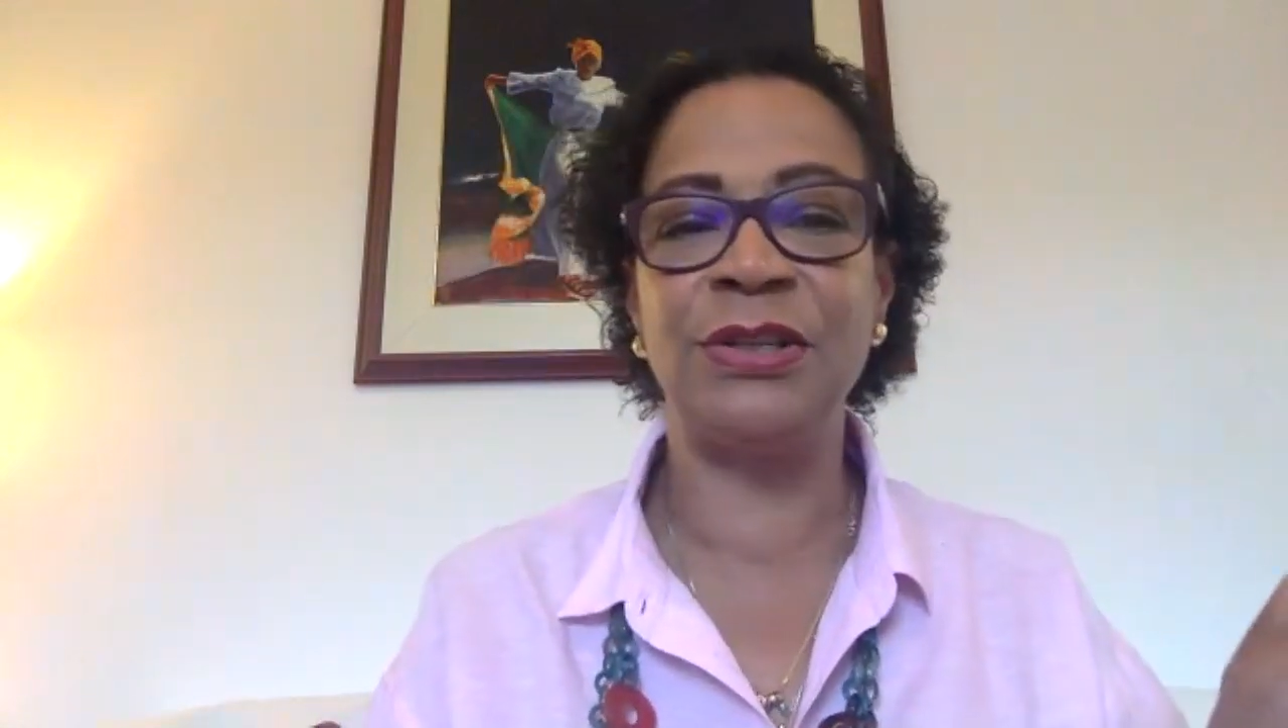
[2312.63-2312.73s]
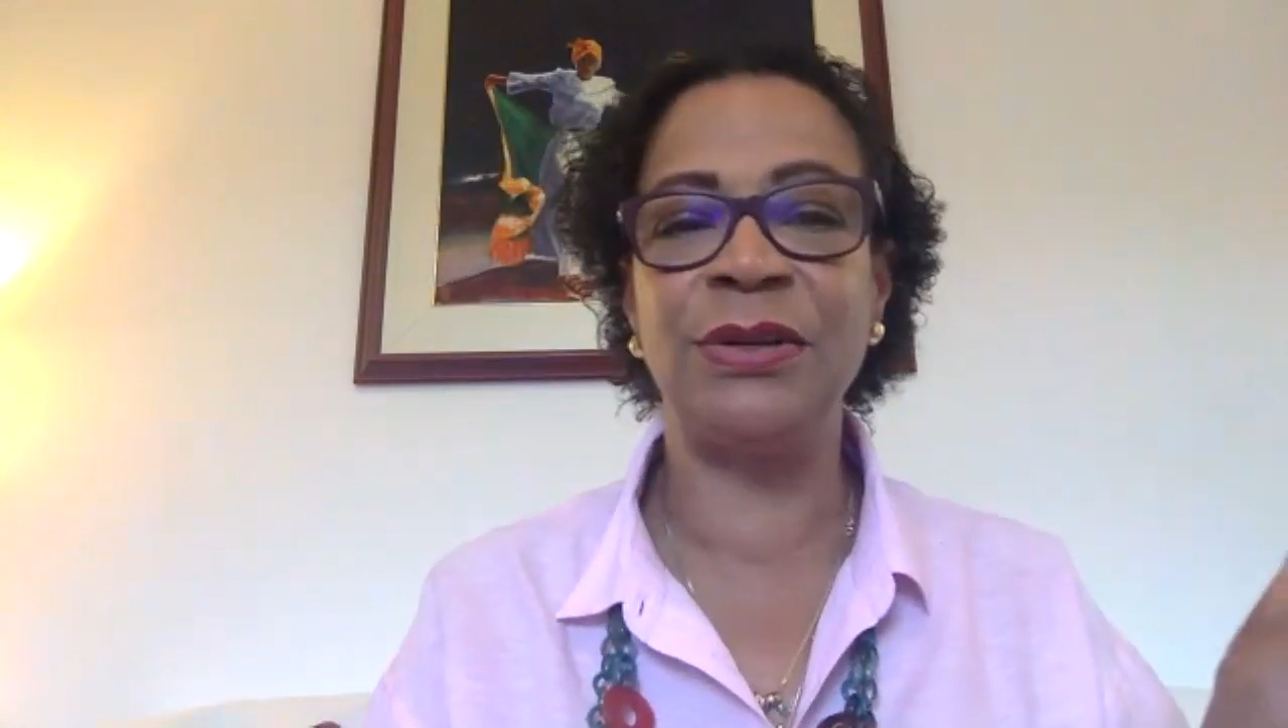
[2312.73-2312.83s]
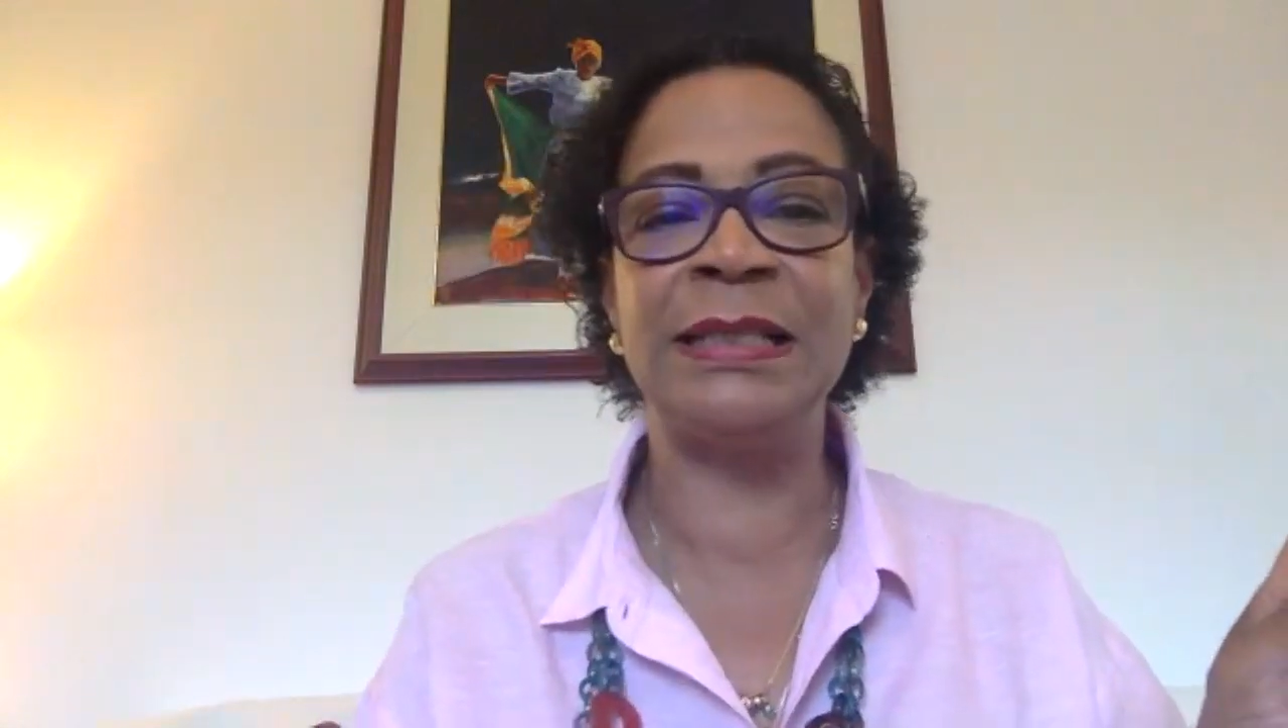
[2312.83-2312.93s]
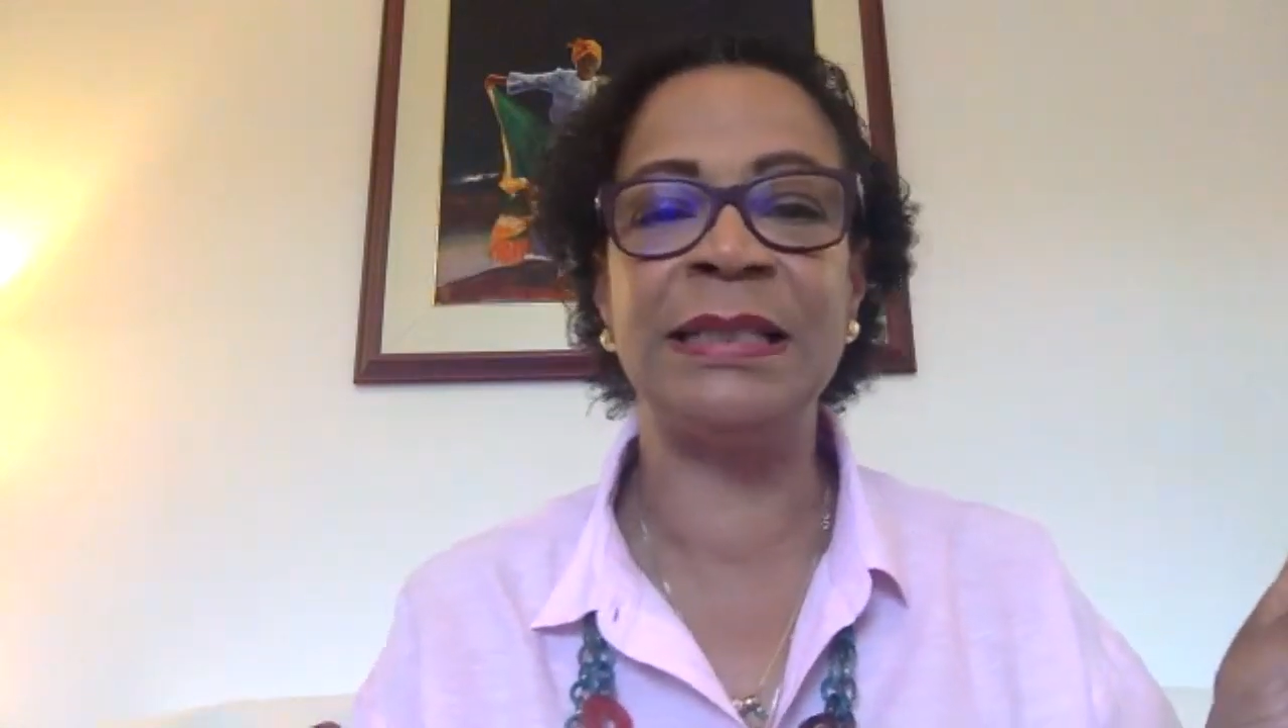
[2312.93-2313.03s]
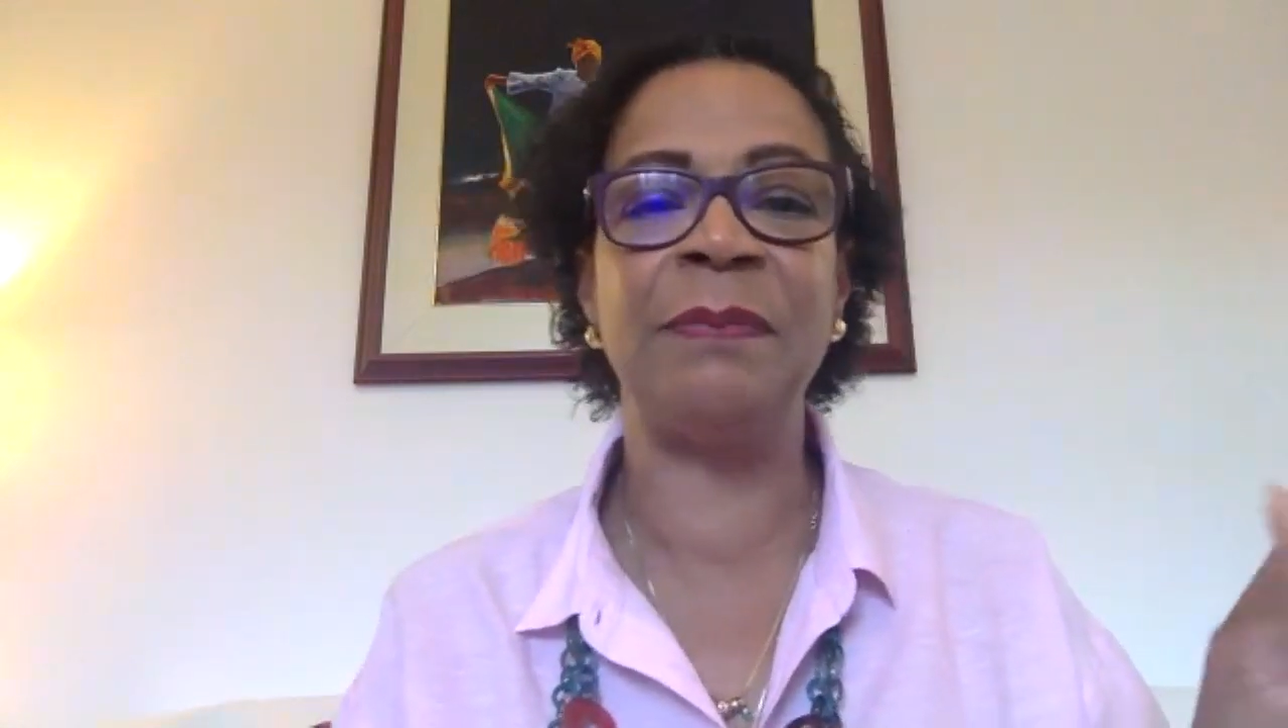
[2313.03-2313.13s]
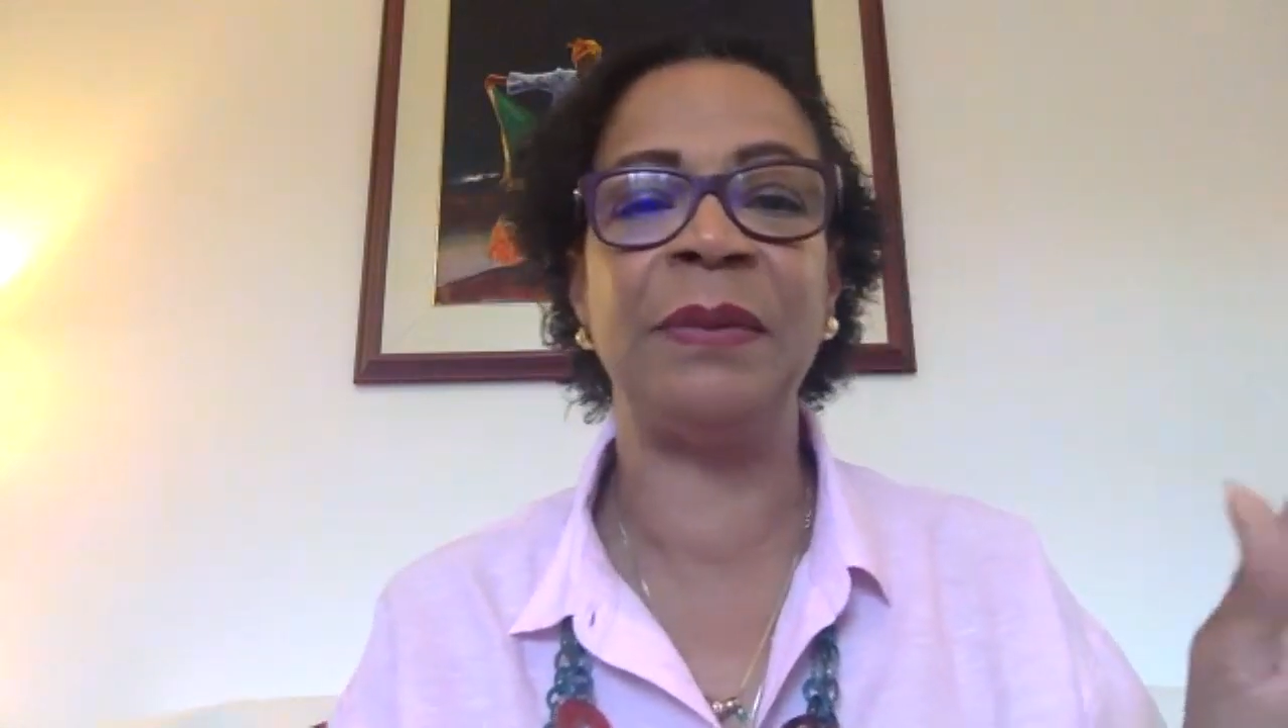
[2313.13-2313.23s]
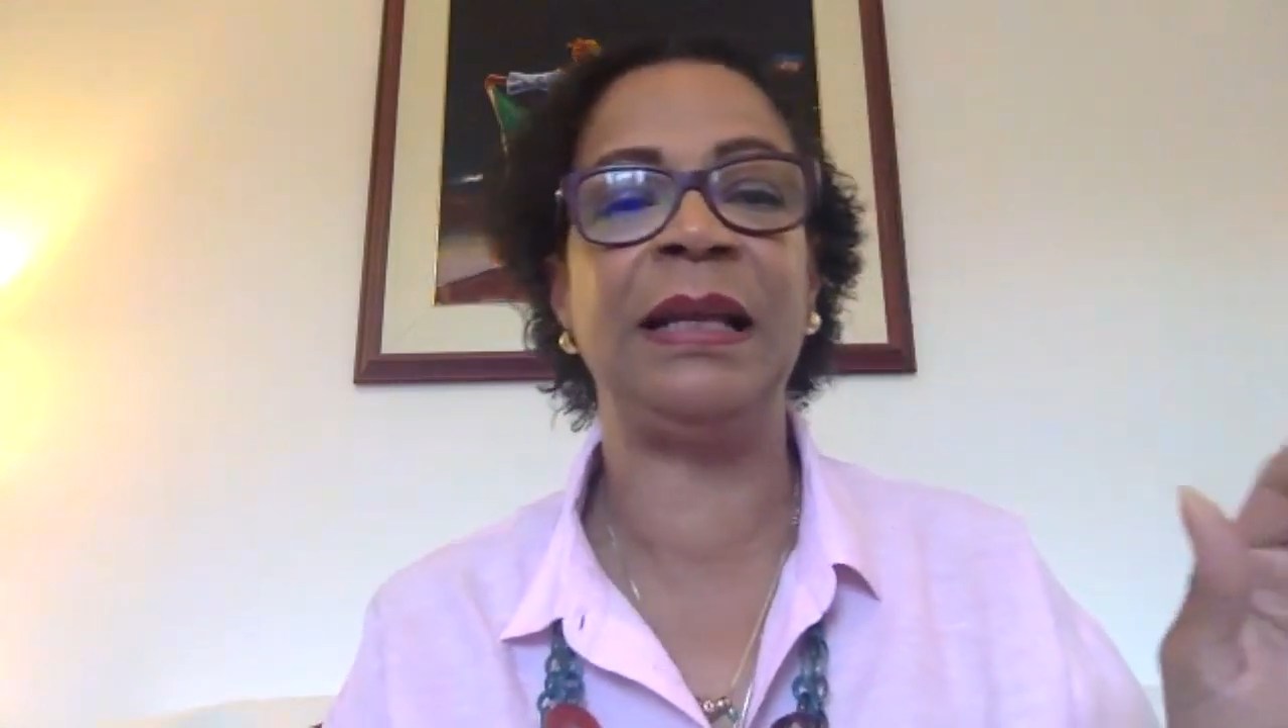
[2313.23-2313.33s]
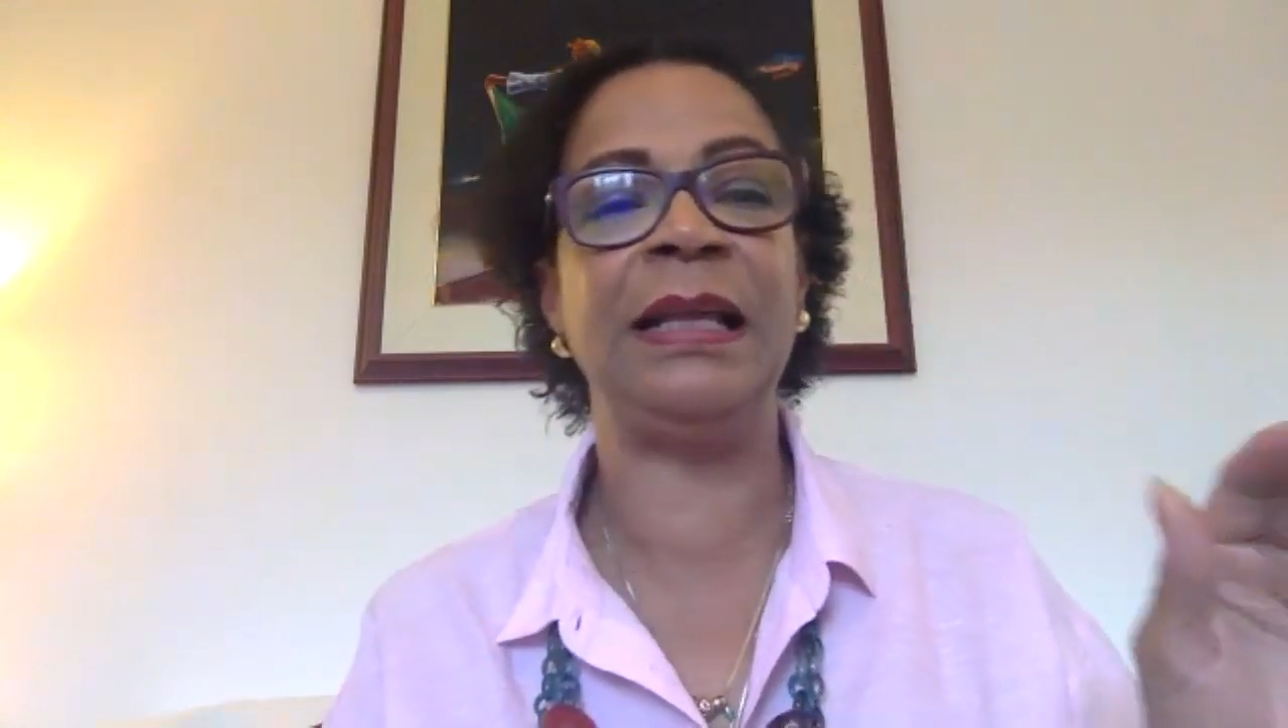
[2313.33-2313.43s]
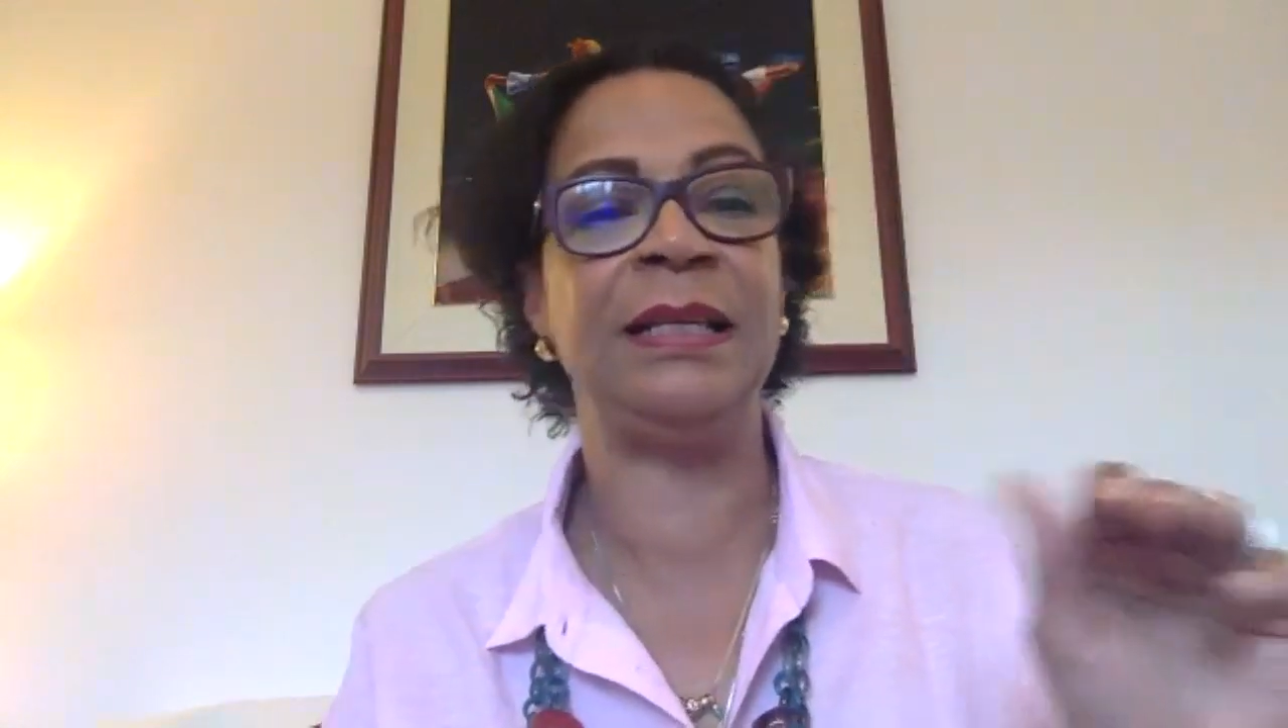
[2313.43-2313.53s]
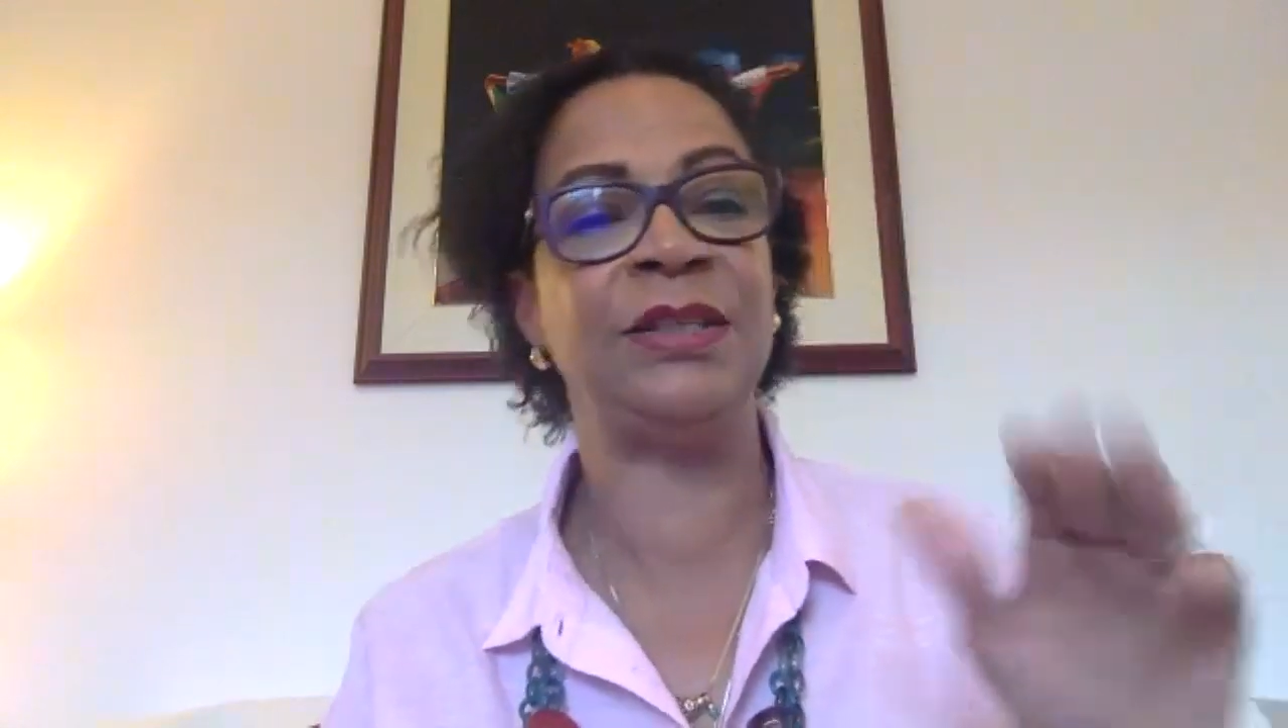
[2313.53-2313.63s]
doing something
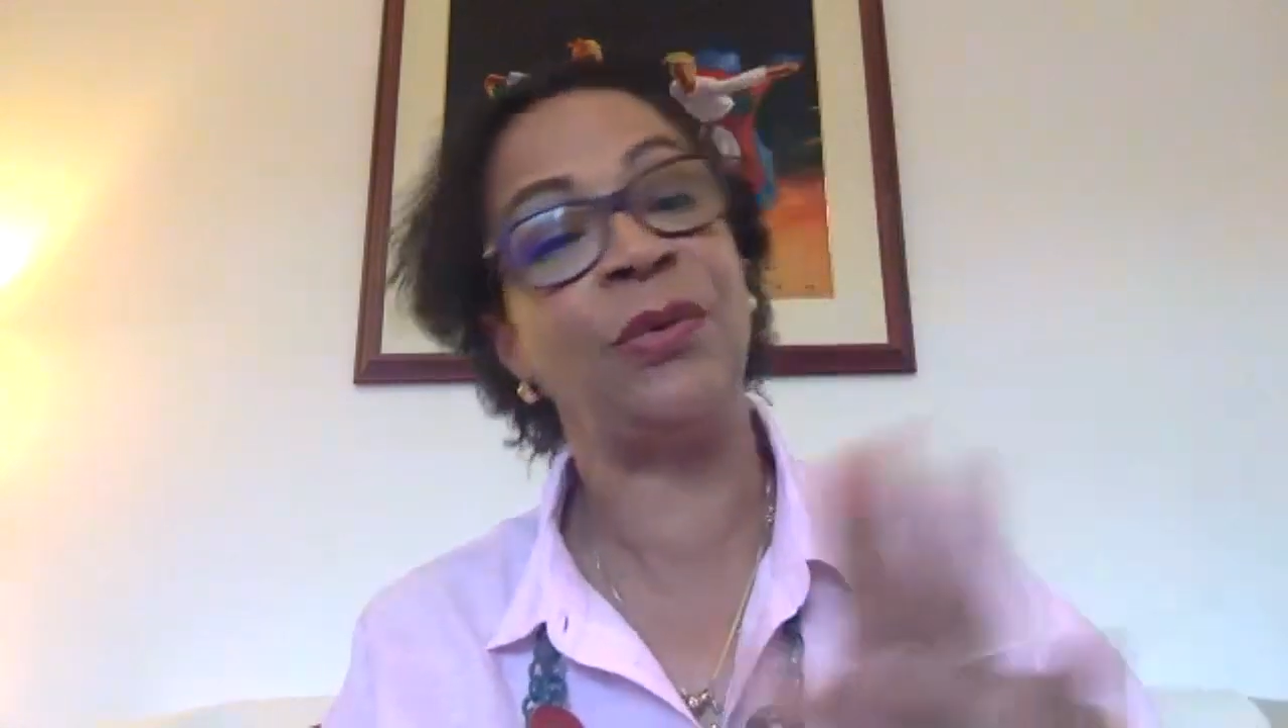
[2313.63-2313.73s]
like this,